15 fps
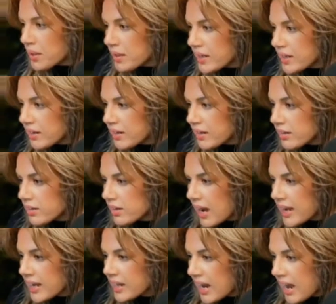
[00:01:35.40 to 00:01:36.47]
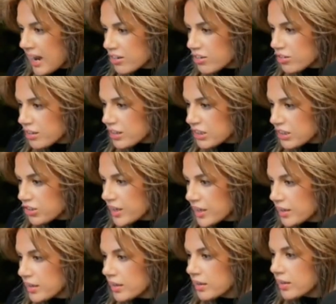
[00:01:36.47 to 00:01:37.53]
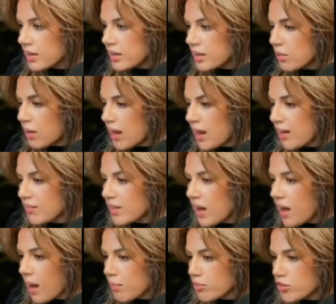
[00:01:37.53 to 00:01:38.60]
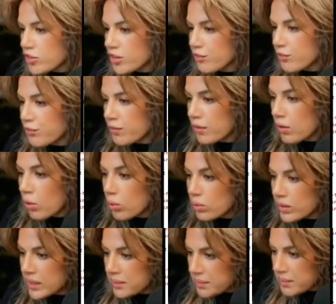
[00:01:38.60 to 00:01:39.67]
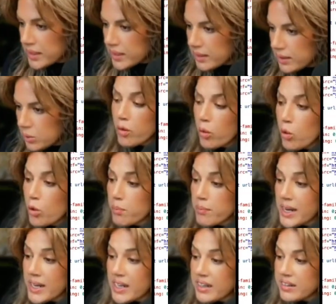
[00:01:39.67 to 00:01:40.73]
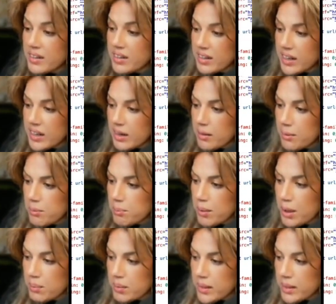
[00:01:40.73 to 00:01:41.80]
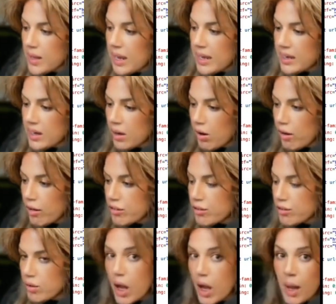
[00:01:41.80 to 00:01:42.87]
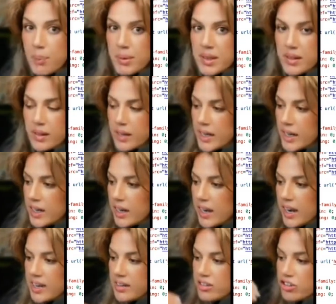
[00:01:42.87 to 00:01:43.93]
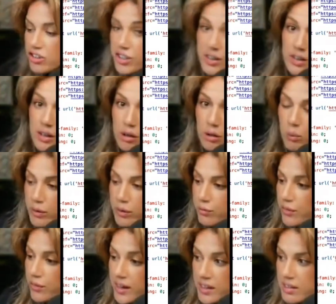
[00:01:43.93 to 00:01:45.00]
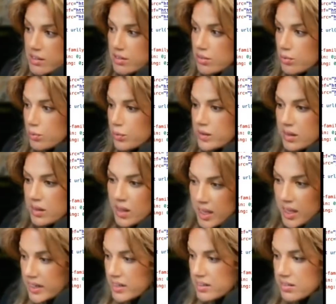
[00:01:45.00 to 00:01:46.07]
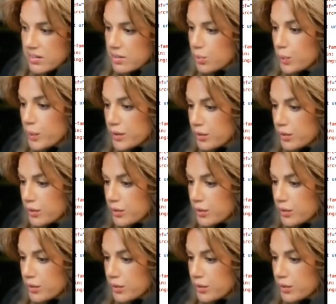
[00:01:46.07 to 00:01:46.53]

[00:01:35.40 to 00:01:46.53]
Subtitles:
Here, I could actually share. I have the option for only me or making the link public. I could also copy the link and share it with friends, with clients, with